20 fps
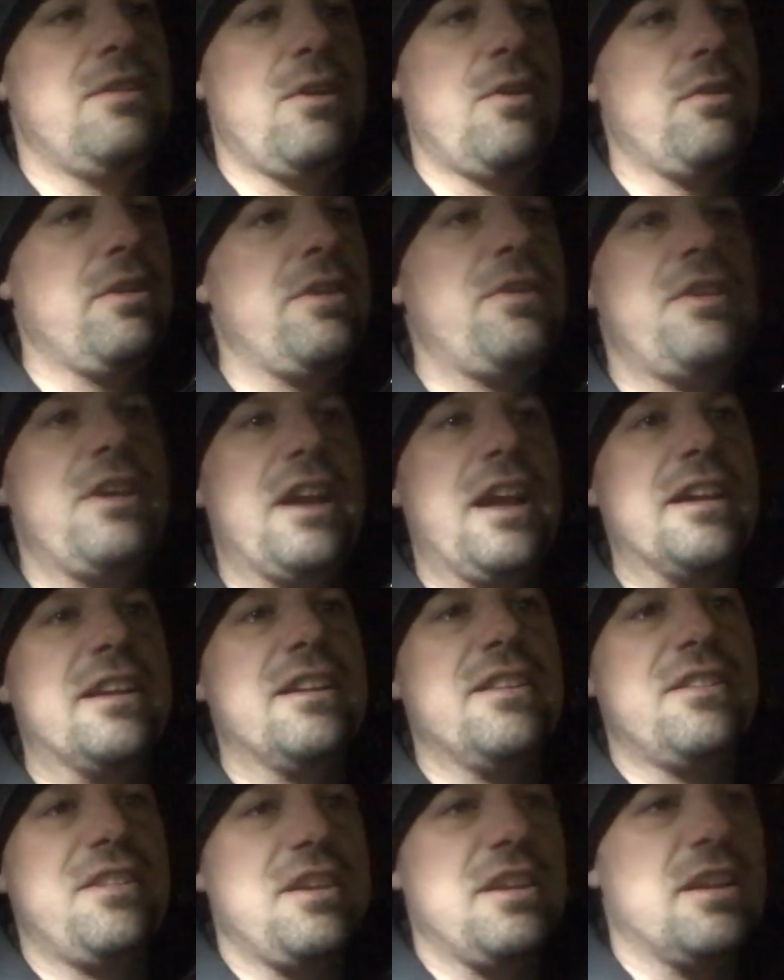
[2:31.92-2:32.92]
only thing I
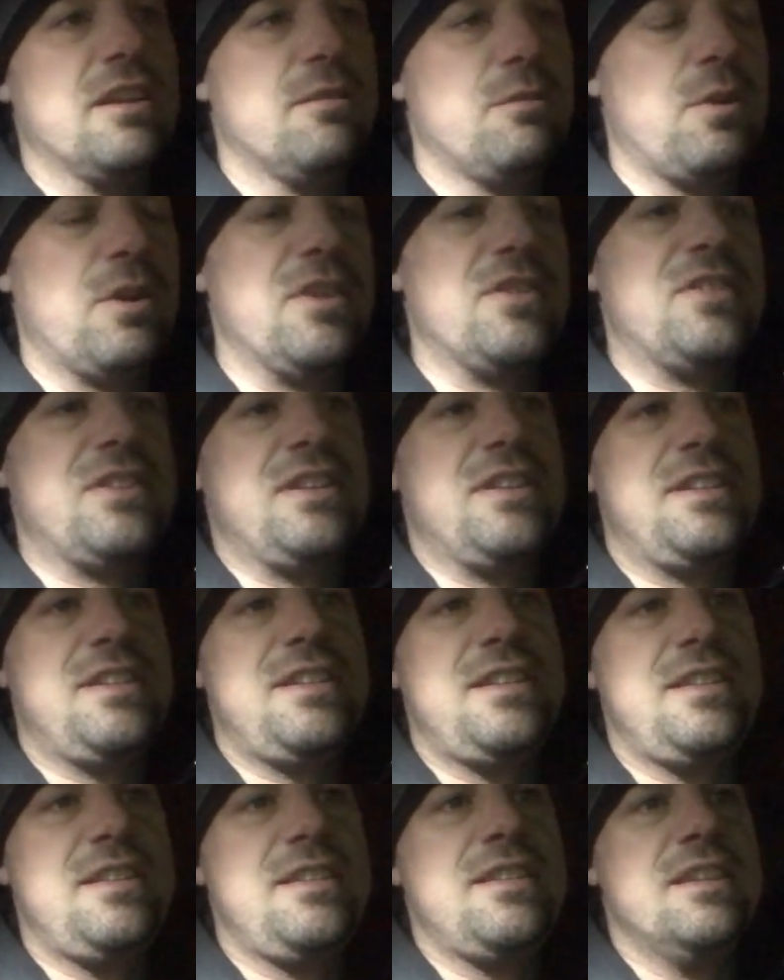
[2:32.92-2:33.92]
can think of was
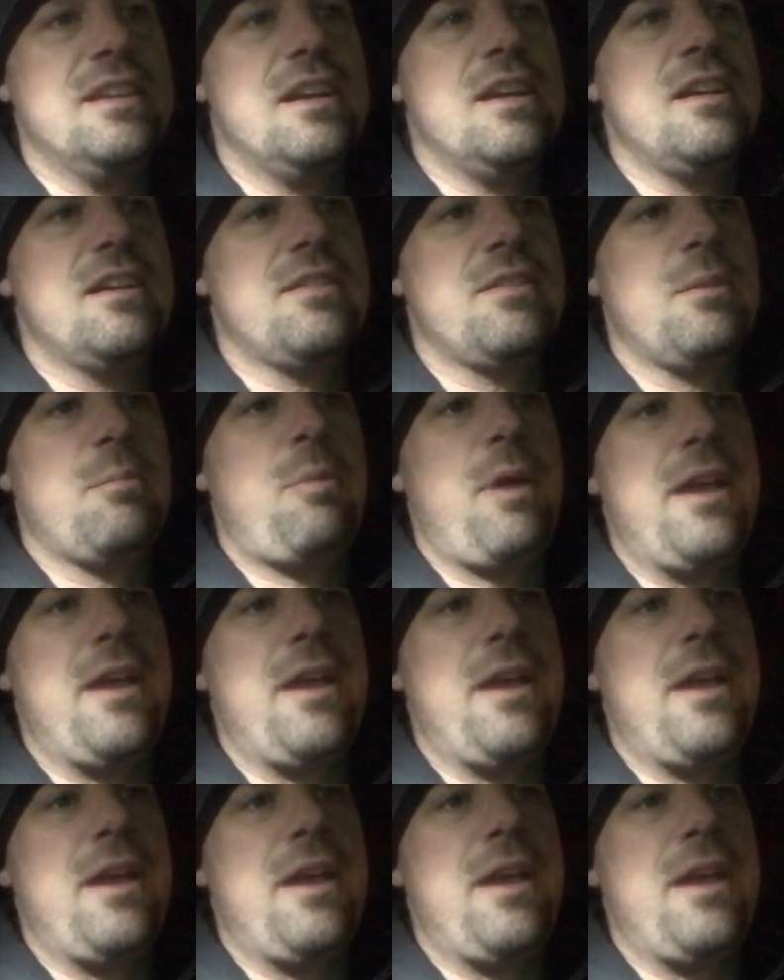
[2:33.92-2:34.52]
the